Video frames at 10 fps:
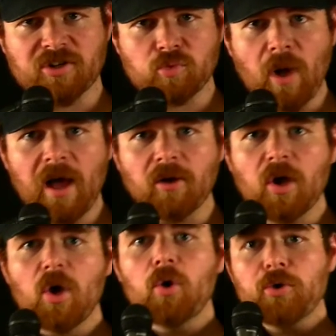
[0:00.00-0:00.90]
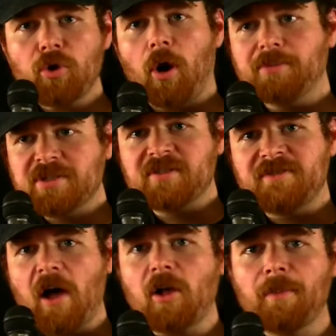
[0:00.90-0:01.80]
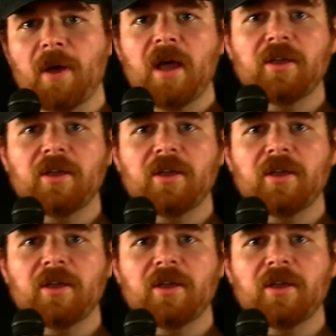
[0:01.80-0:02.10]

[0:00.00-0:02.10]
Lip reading: as well, who you hope to develop.